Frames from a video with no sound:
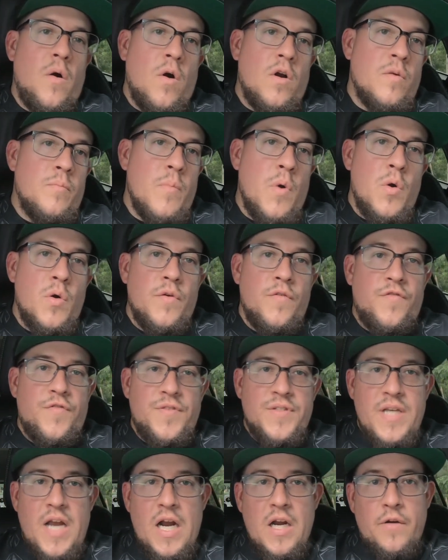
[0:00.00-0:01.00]
automotive
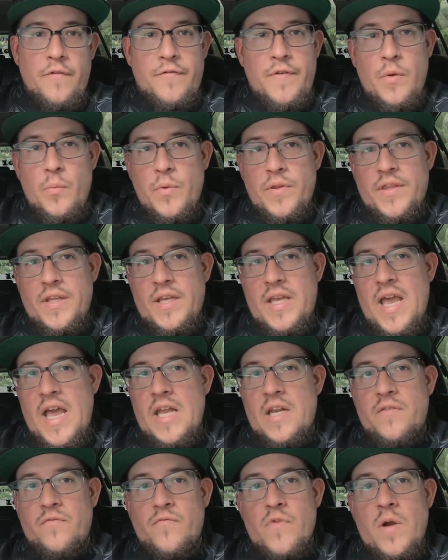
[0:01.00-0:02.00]
photography with the
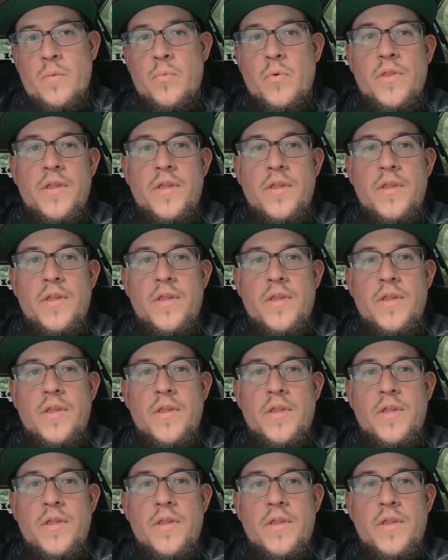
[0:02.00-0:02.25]
Canon Rebel